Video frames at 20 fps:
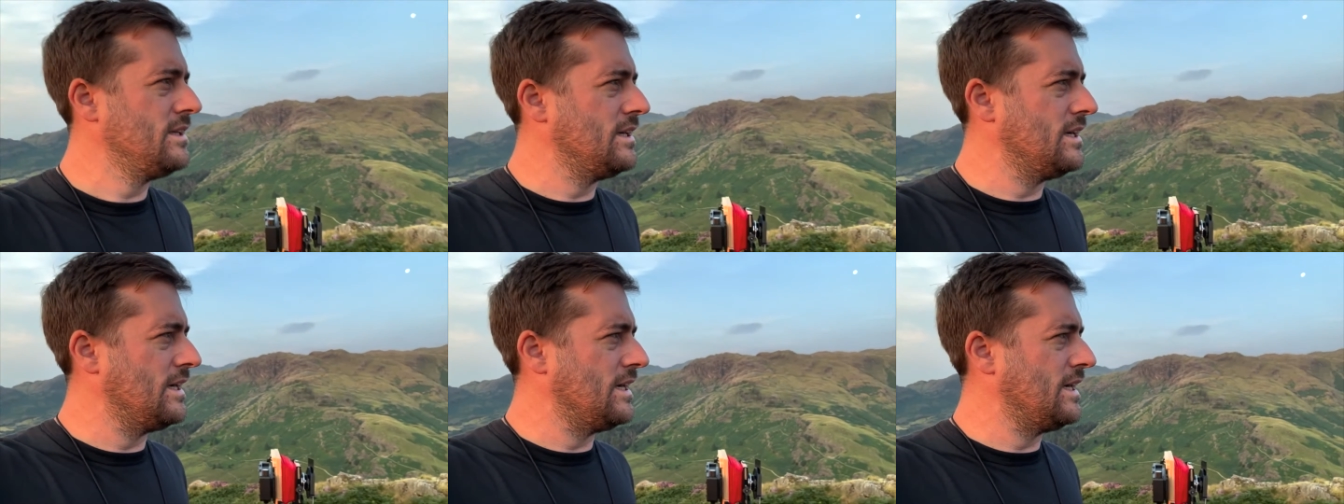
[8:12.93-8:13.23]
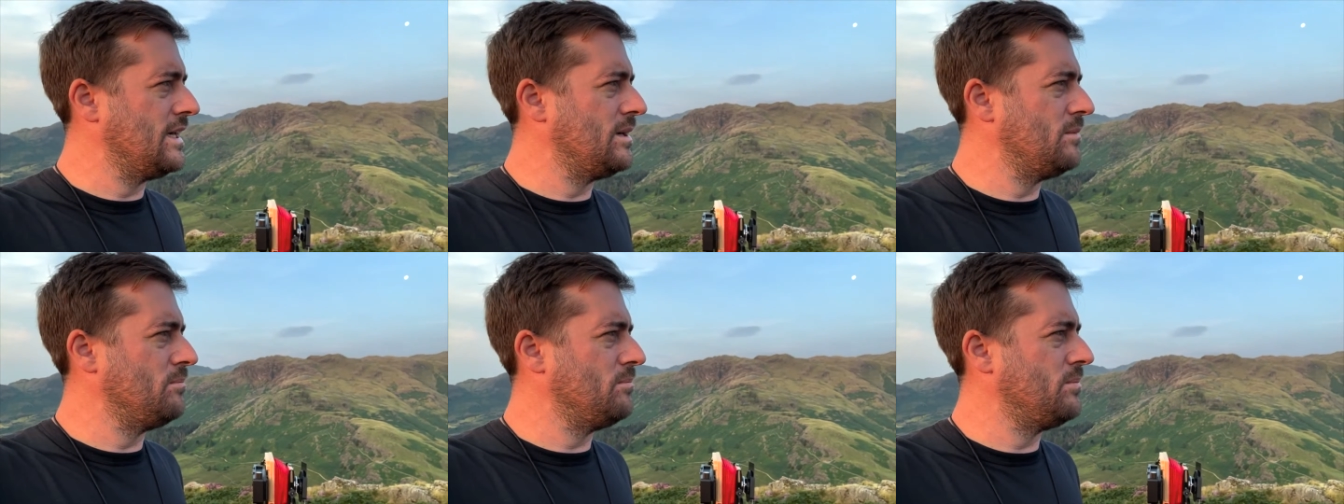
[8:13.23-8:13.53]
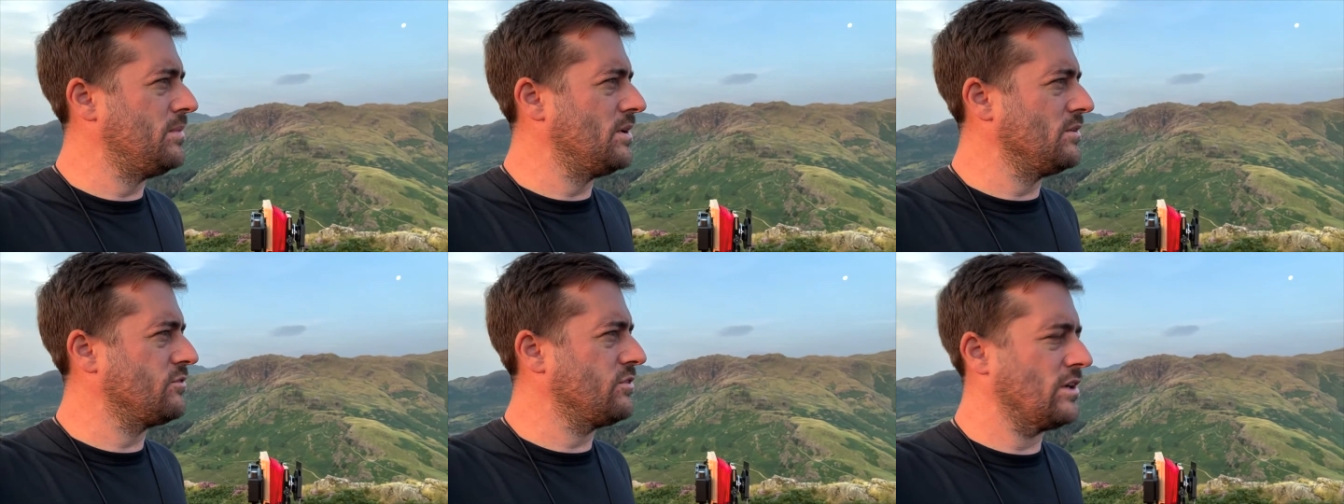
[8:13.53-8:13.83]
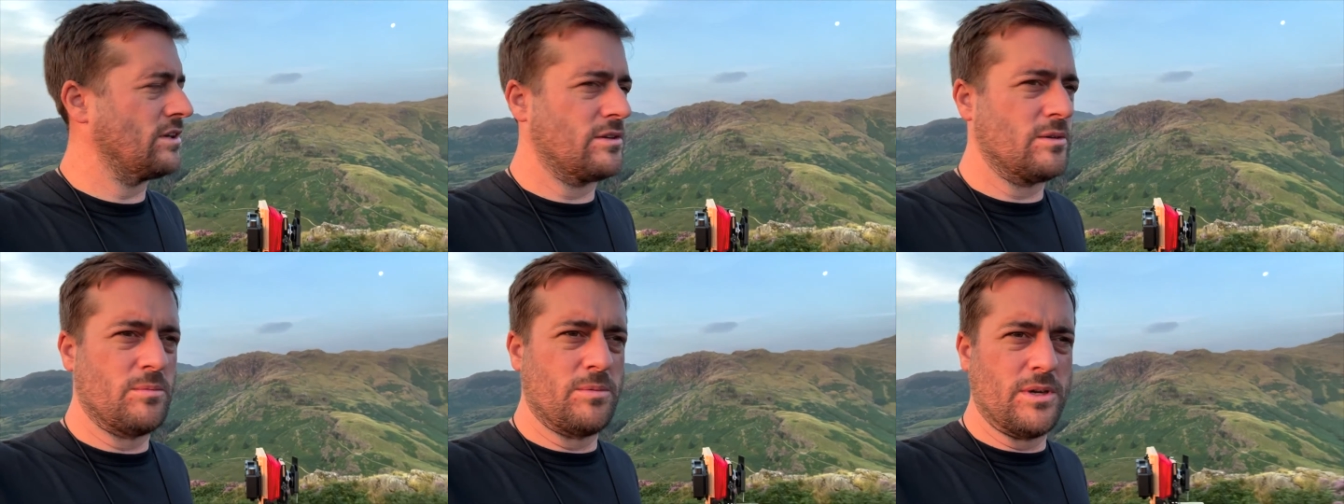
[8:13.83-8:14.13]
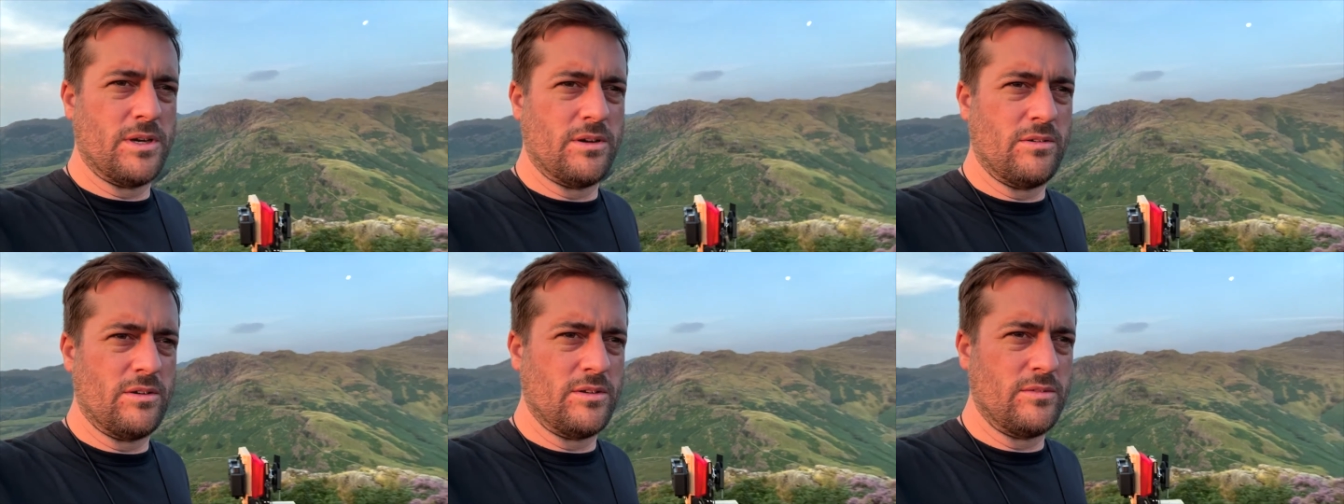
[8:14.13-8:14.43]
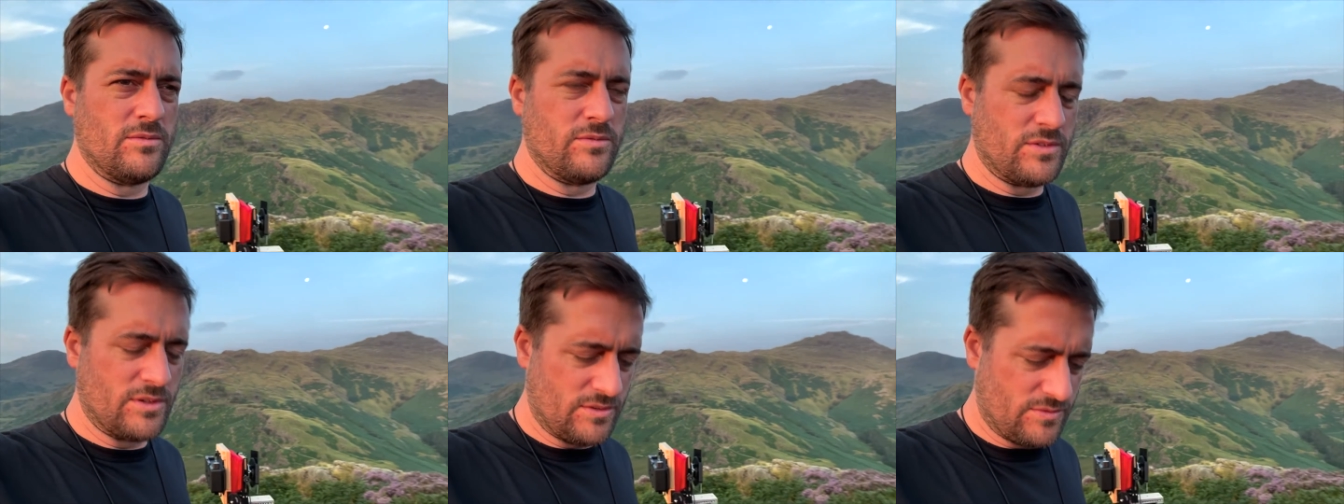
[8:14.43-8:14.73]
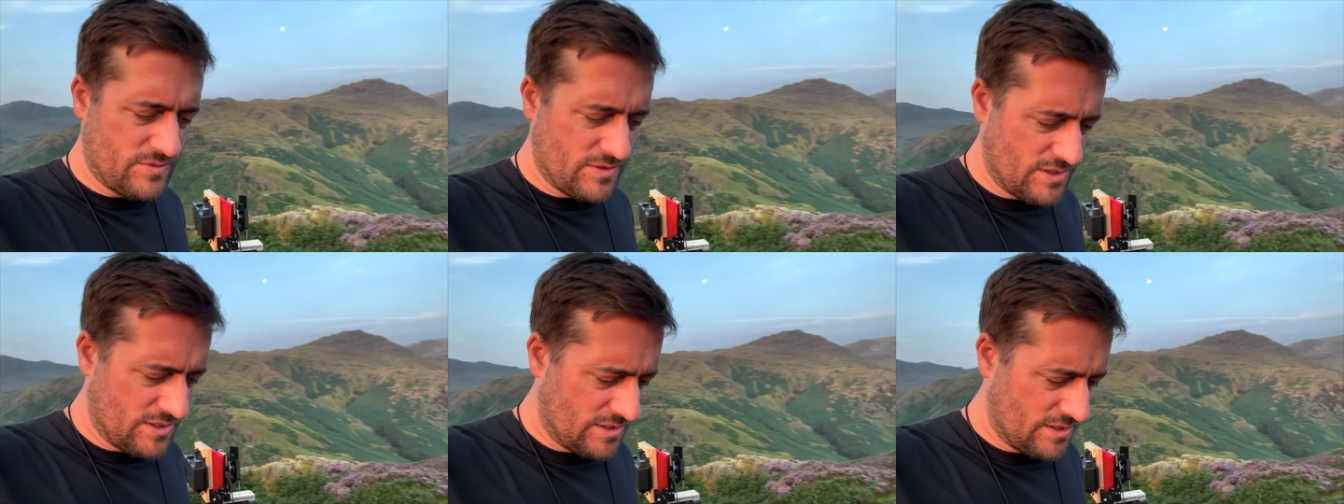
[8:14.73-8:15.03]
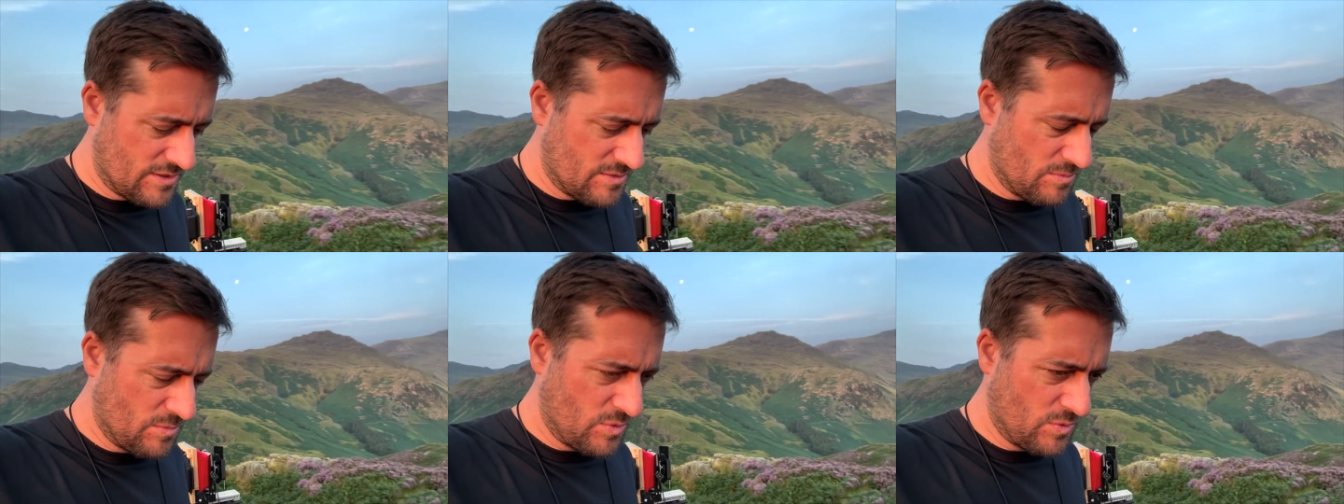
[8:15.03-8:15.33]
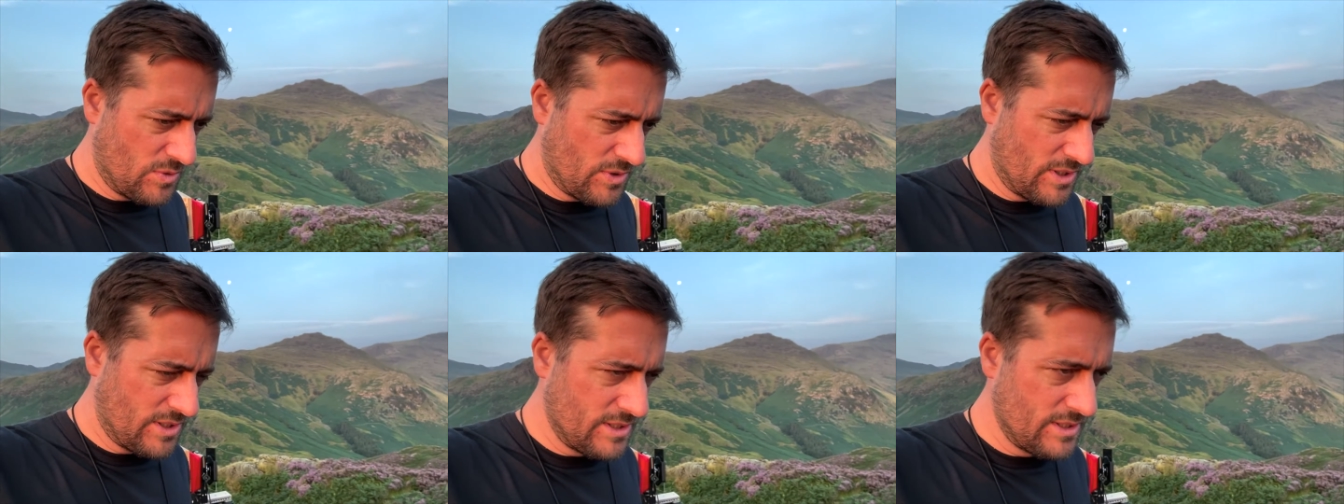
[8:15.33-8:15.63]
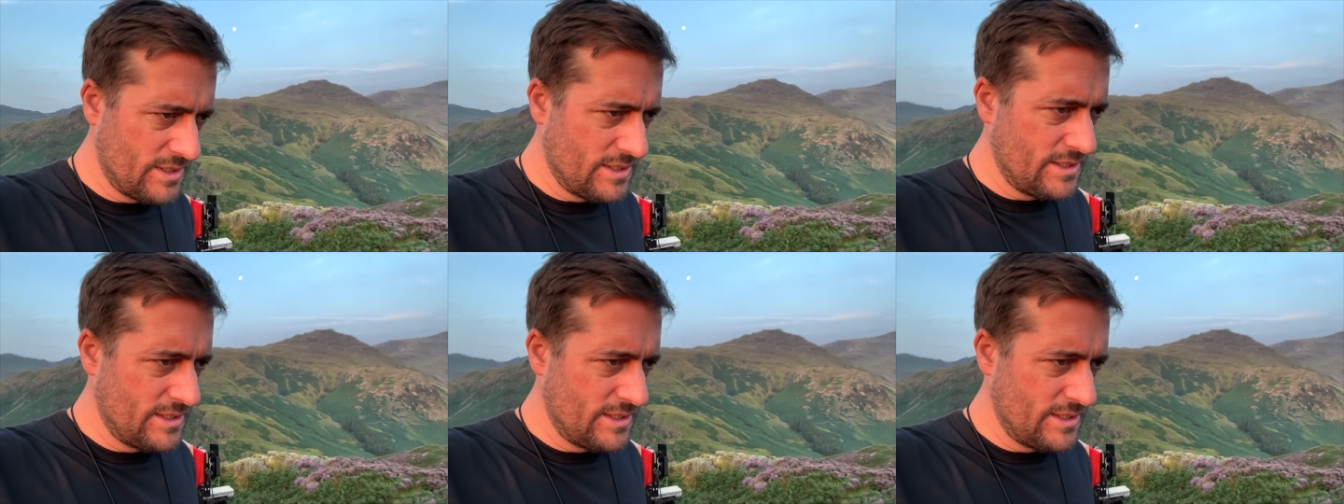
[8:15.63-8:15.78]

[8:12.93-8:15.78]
But I checked up here at 3:30 this morning.